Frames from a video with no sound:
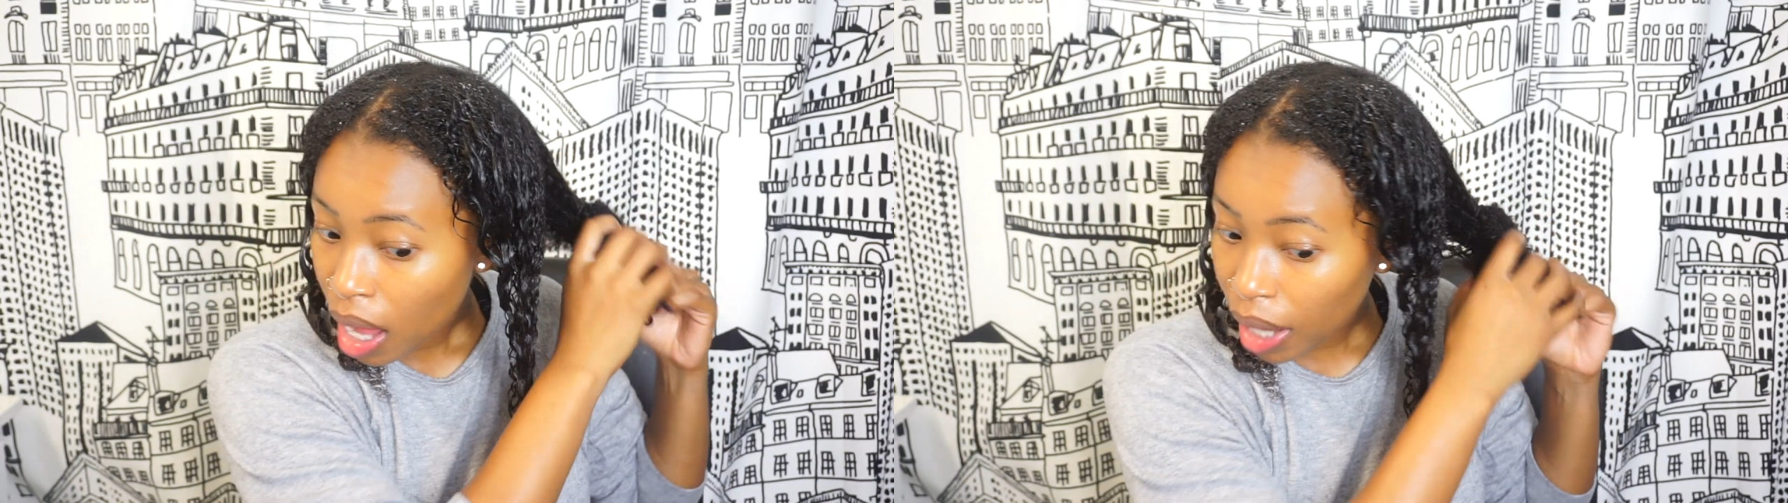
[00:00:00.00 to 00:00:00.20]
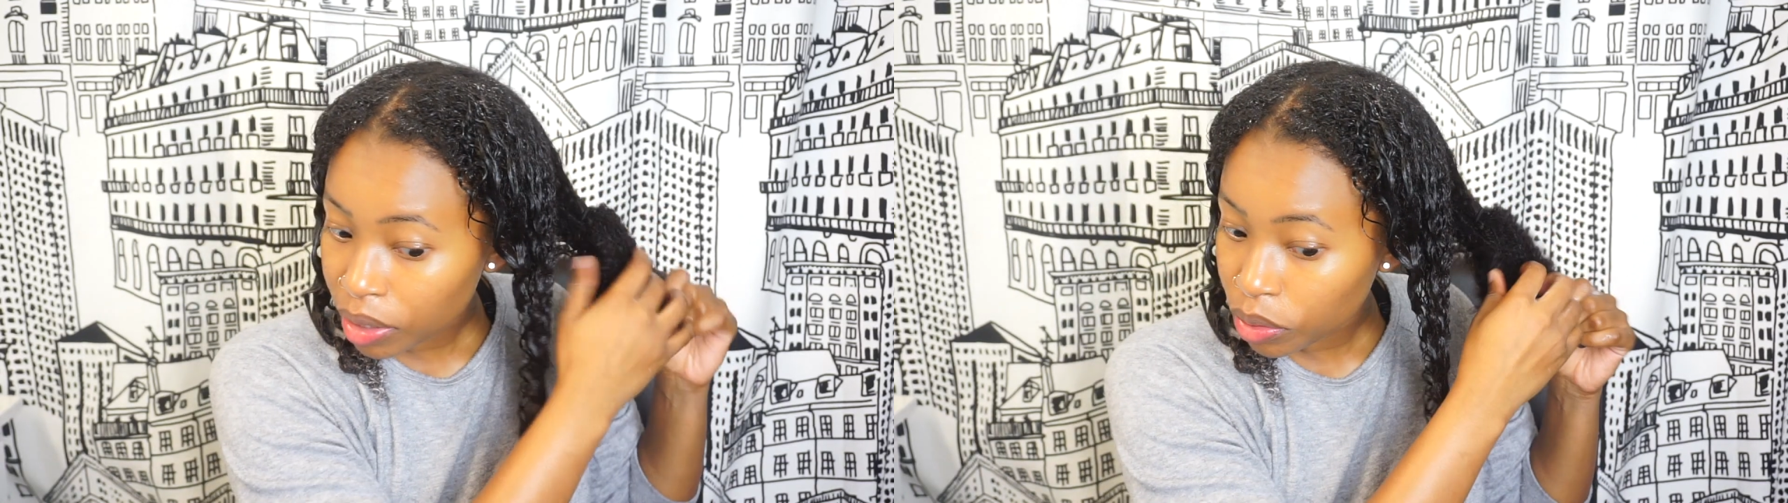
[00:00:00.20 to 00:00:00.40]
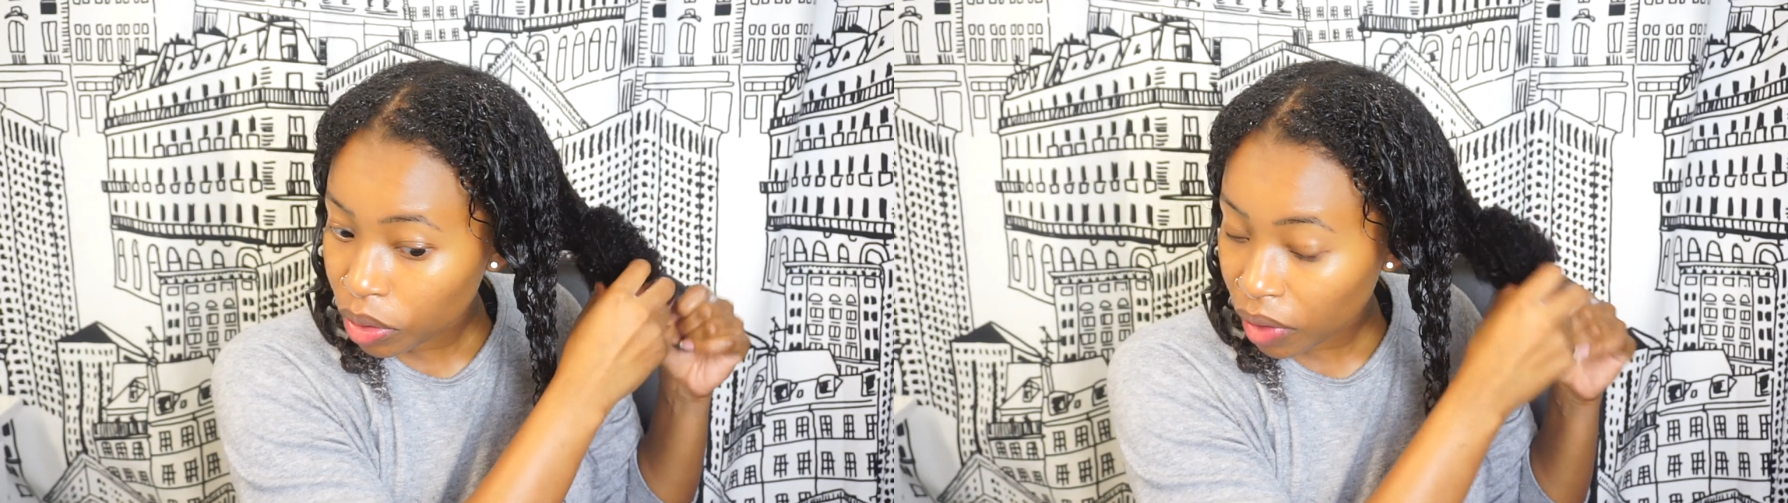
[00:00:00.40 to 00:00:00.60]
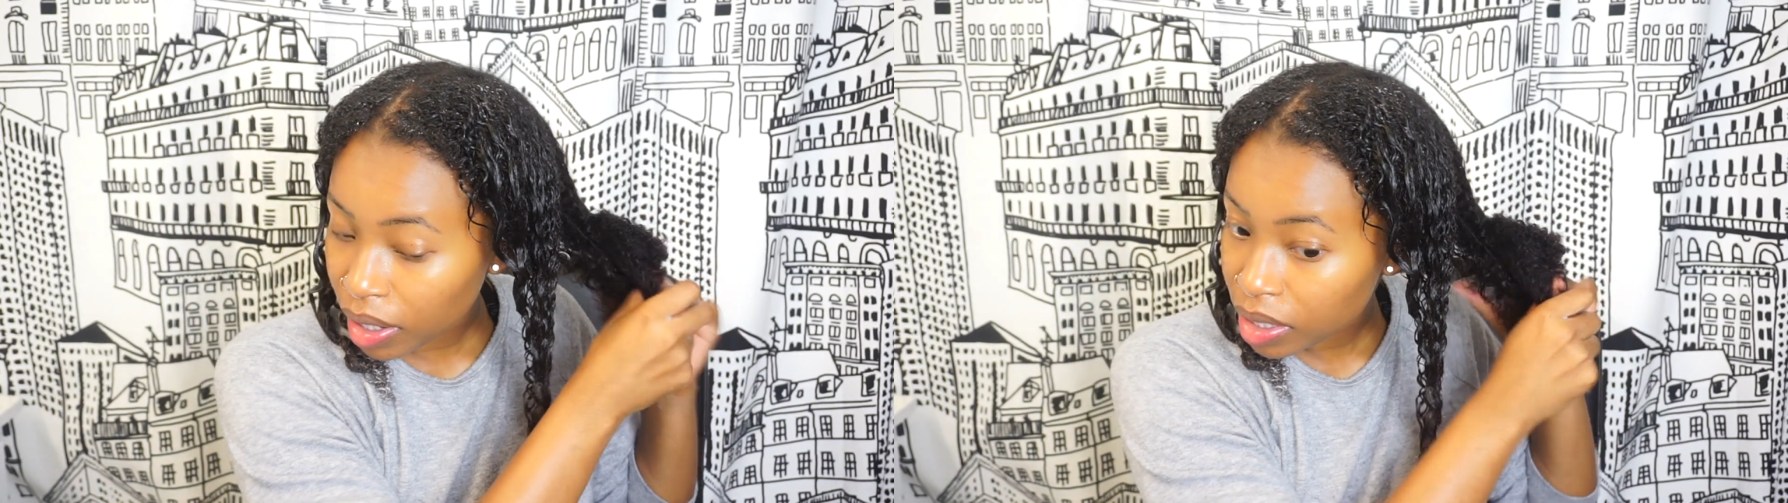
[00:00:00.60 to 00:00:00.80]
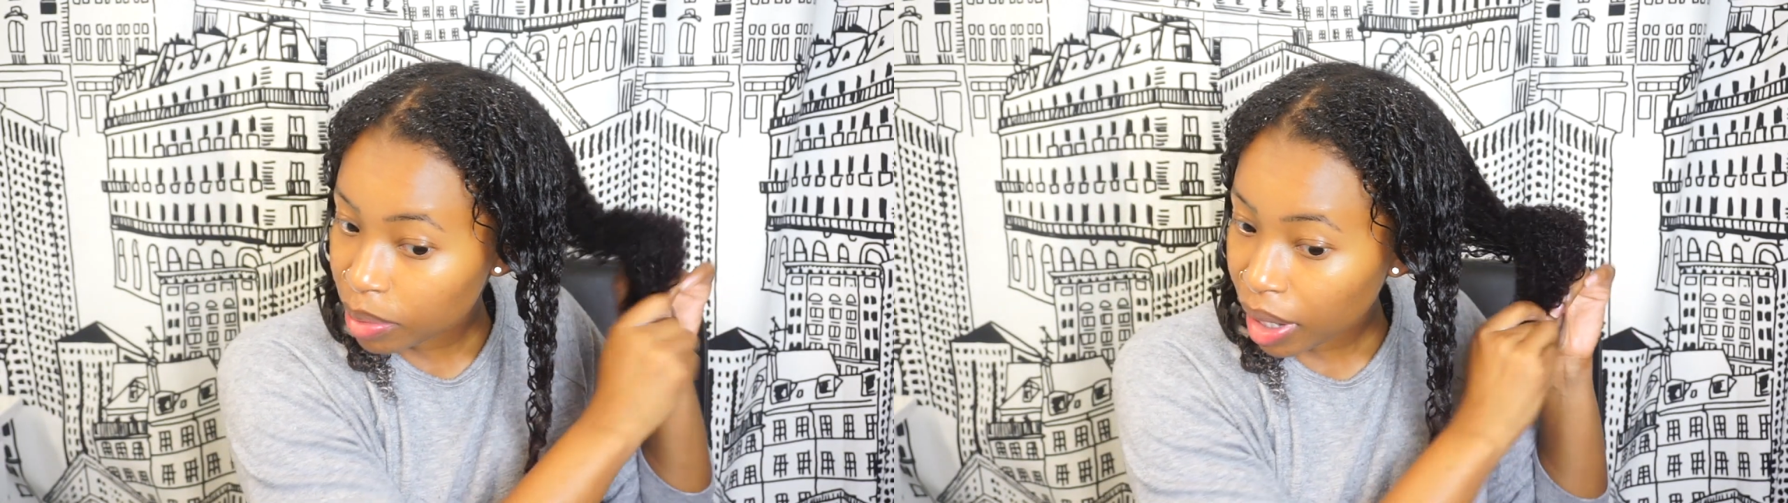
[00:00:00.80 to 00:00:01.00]
I do the
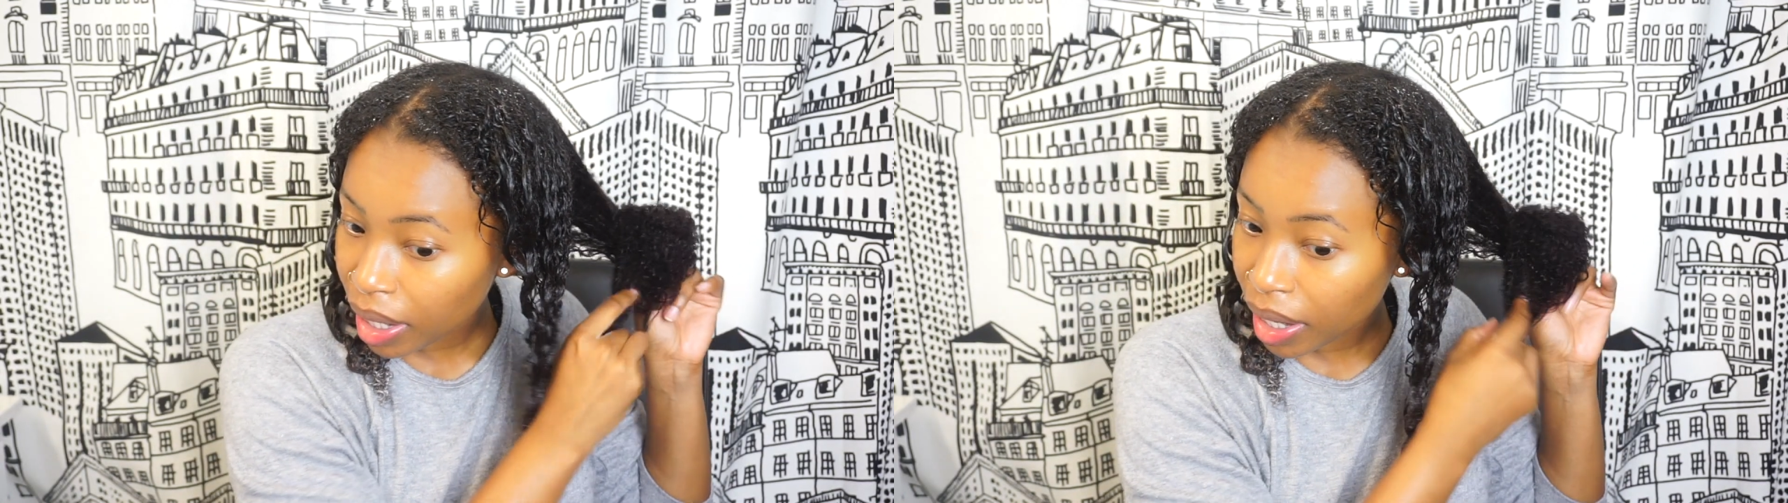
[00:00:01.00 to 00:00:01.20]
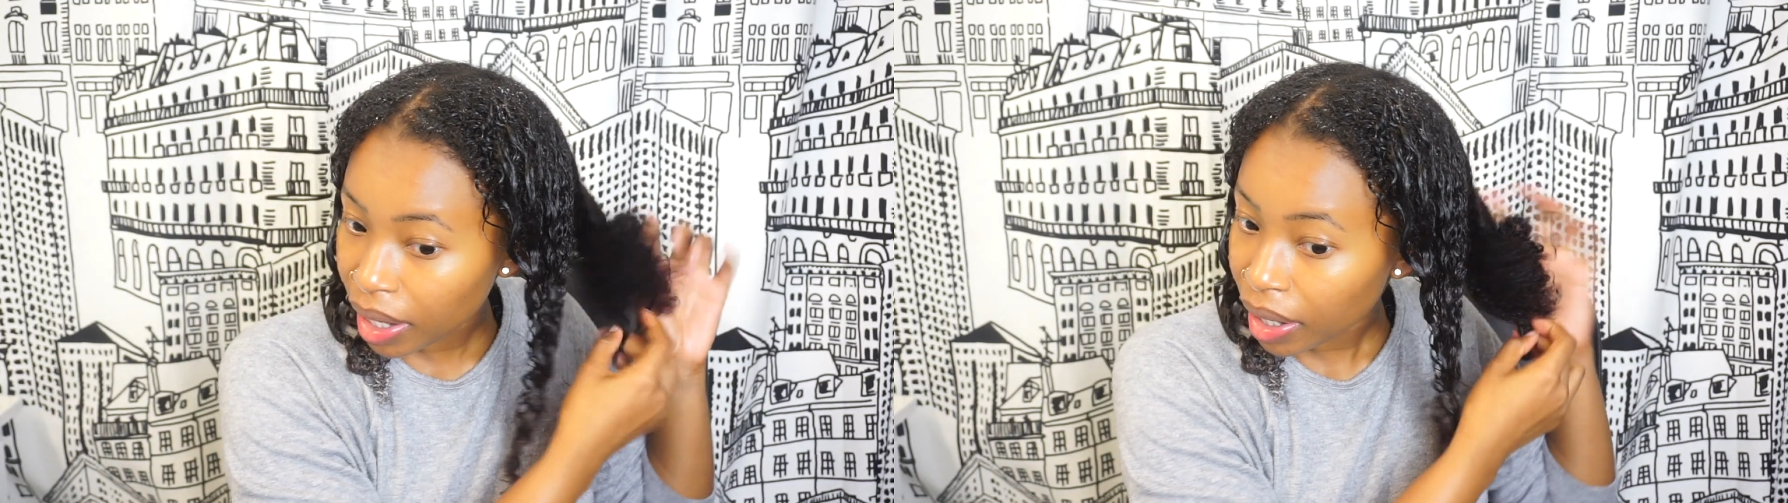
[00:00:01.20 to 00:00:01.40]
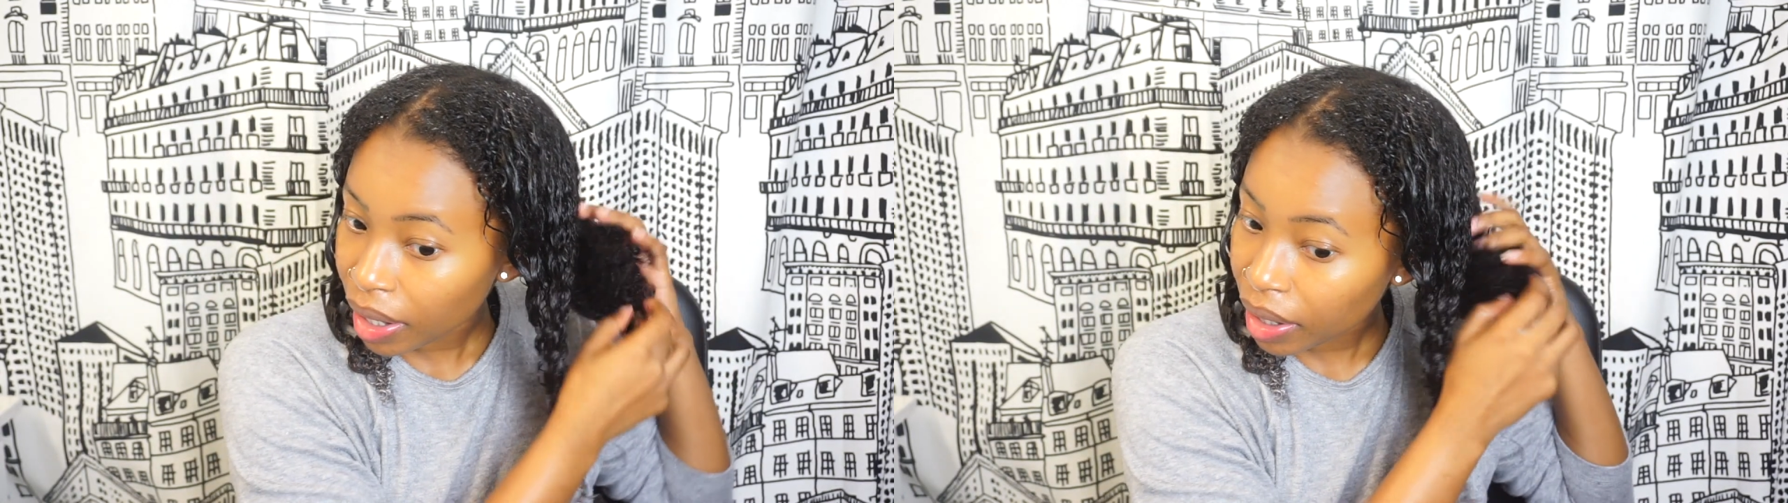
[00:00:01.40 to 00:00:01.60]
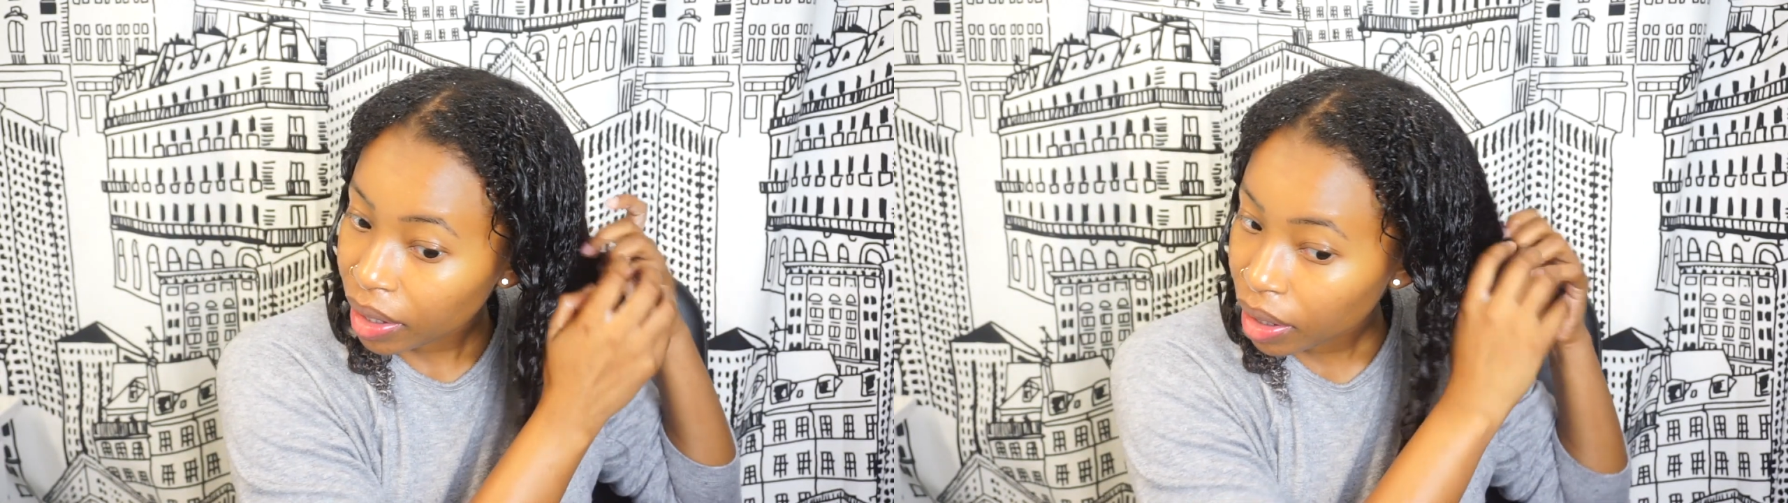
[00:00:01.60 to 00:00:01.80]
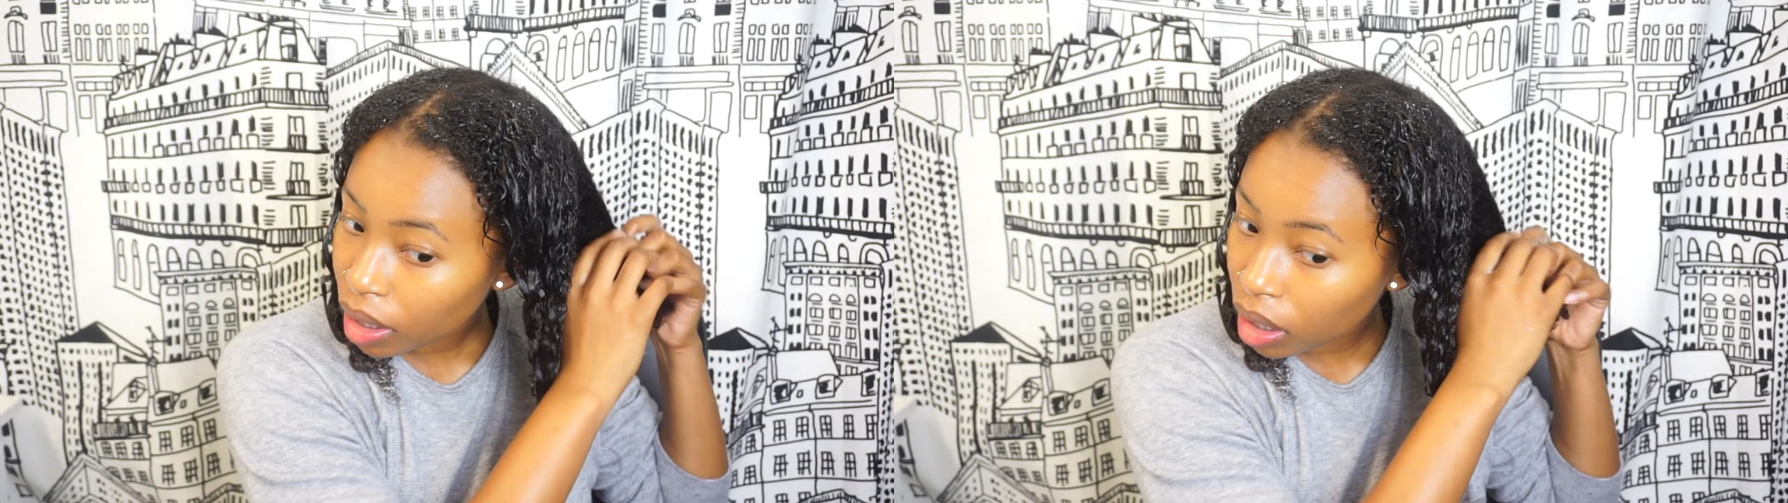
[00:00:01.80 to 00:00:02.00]
rest of my hair.